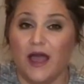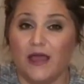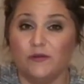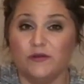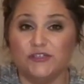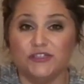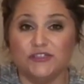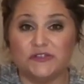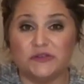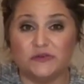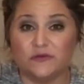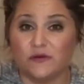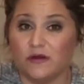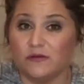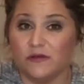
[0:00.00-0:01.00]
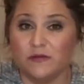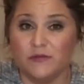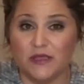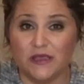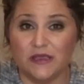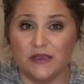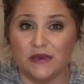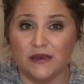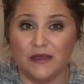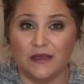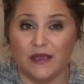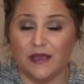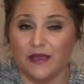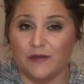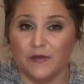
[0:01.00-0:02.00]
I would just throw them in
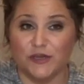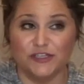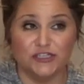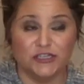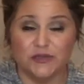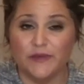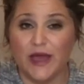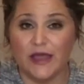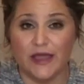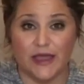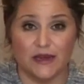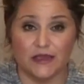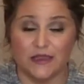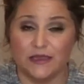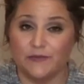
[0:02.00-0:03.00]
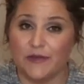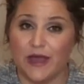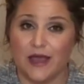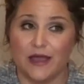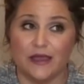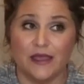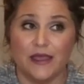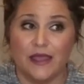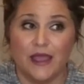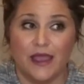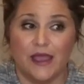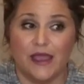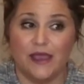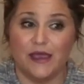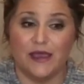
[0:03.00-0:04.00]
a dirty bag. I had a clean bag,
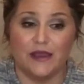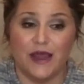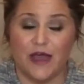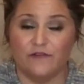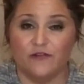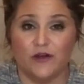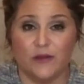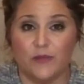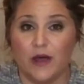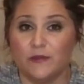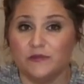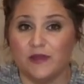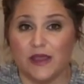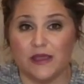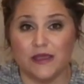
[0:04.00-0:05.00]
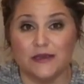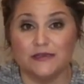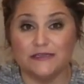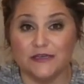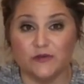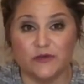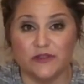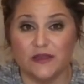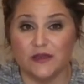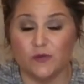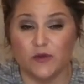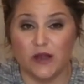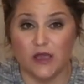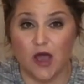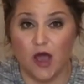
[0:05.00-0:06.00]
and after I pumped, I could deal with it
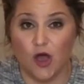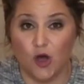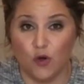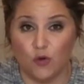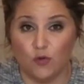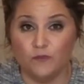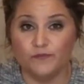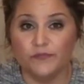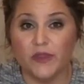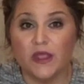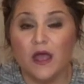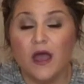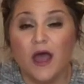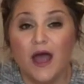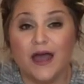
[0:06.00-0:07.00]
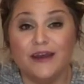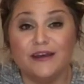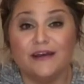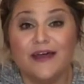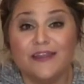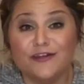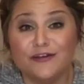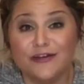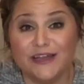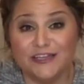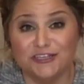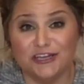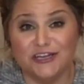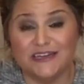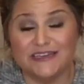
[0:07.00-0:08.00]
when I got home. Another great
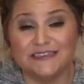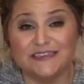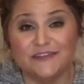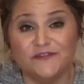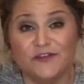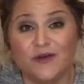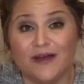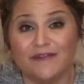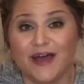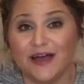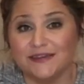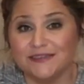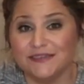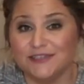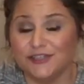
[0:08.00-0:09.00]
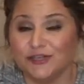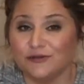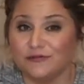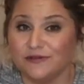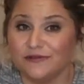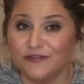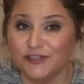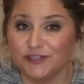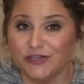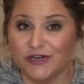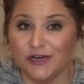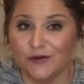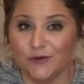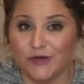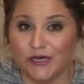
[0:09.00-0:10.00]
trick is if you have access to a
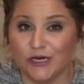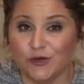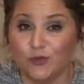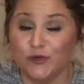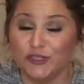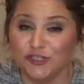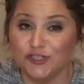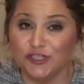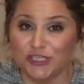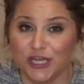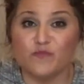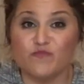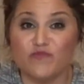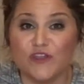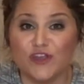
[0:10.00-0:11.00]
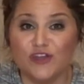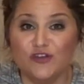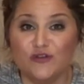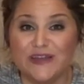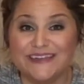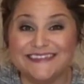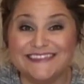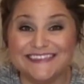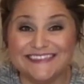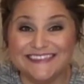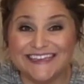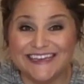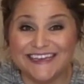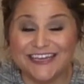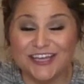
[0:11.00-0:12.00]
refrigerator at work, which you should, you can
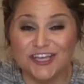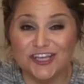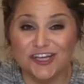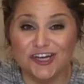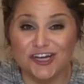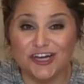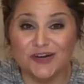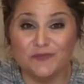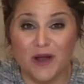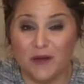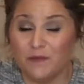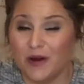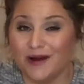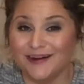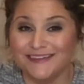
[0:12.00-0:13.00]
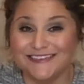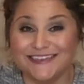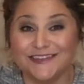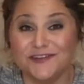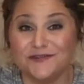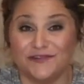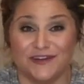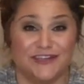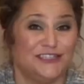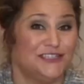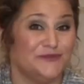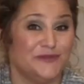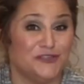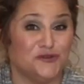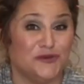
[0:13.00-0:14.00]
stick your pump parts in the fridge
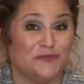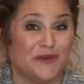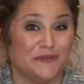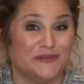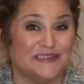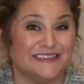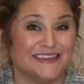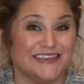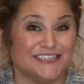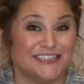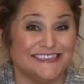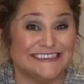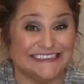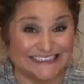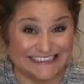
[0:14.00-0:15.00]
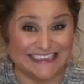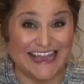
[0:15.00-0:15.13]
in between pumping sessions.